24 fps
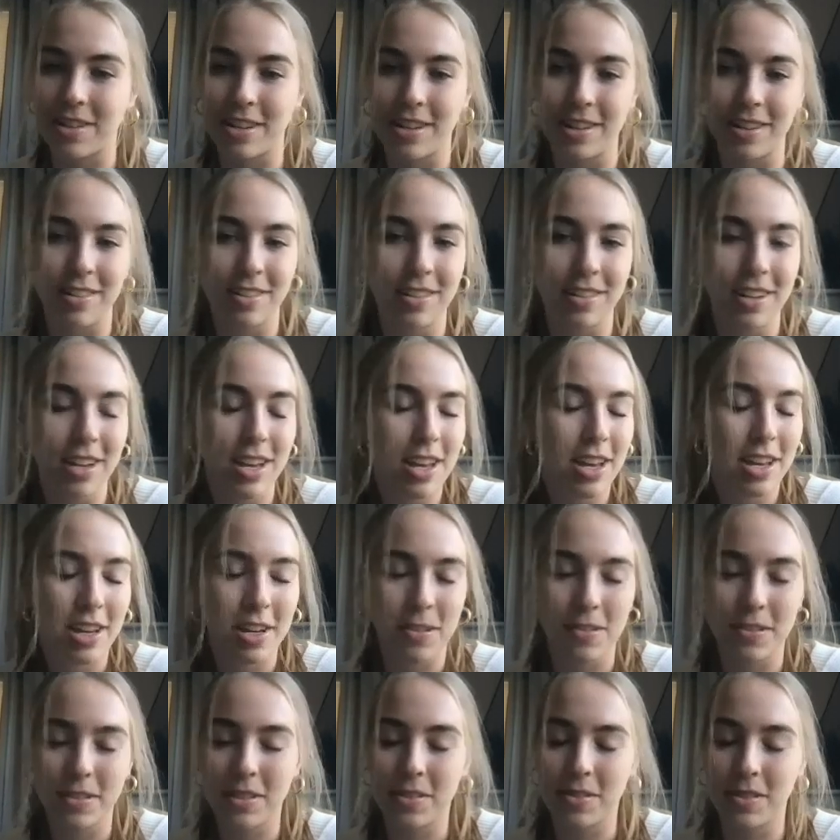and it
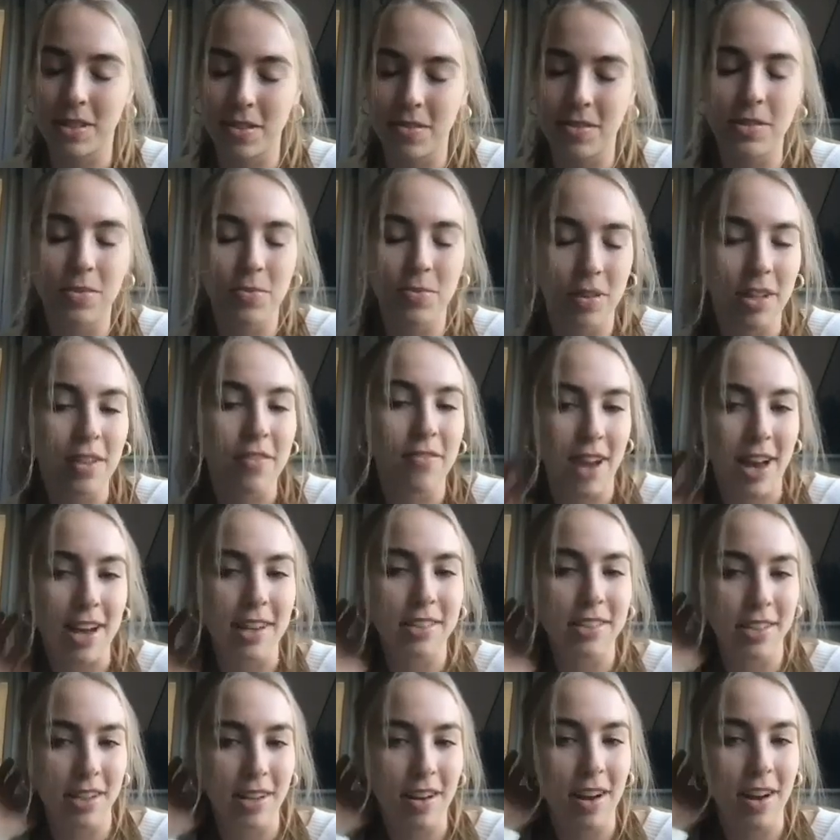was really
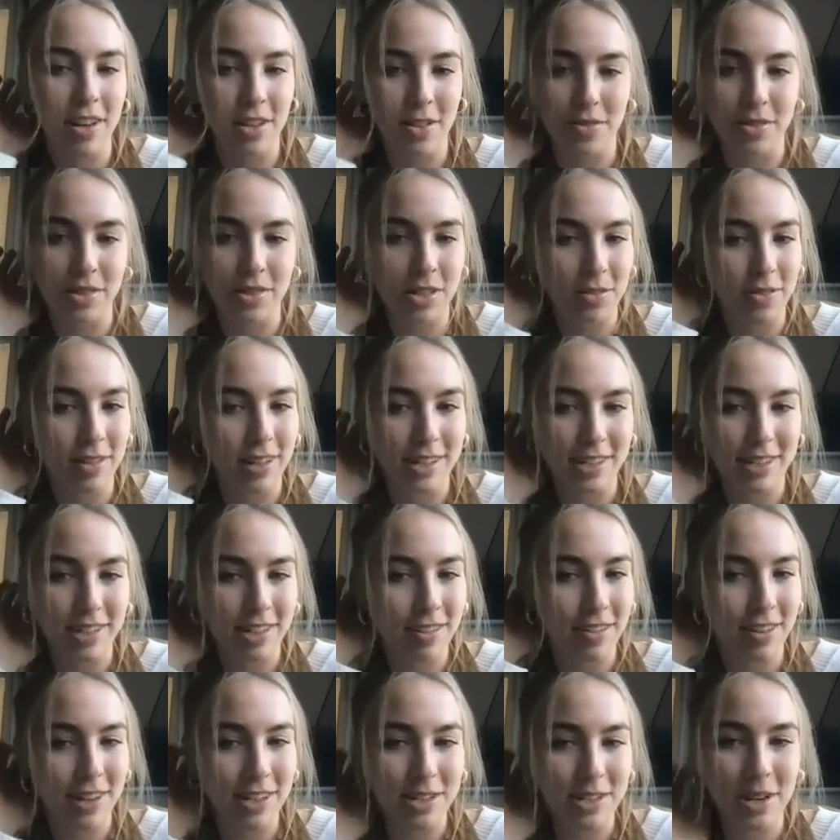fast. They got used to it and did a
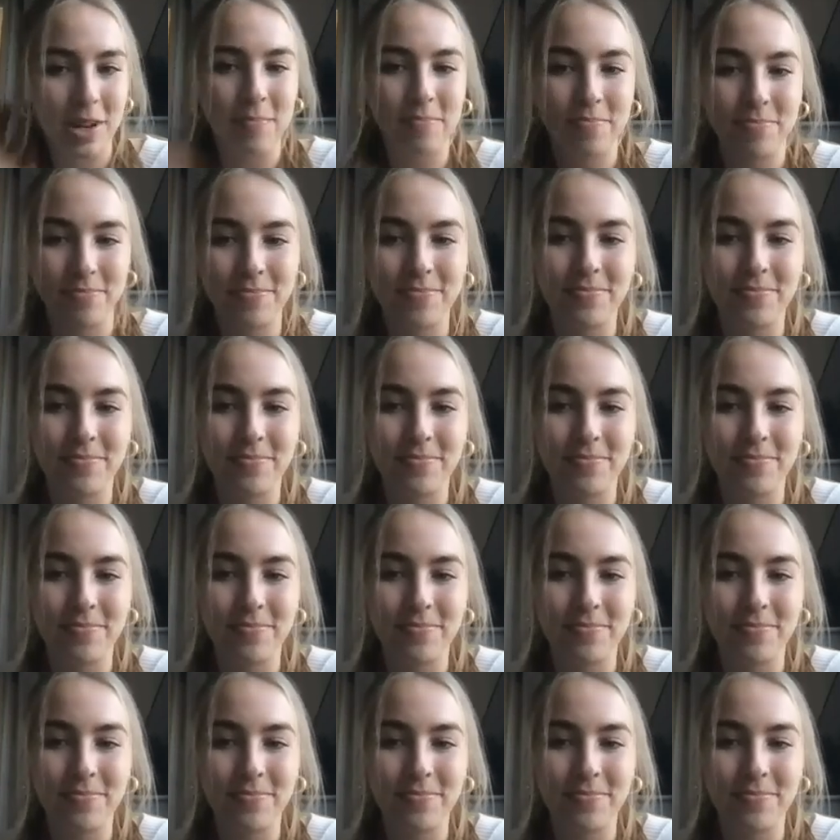great job.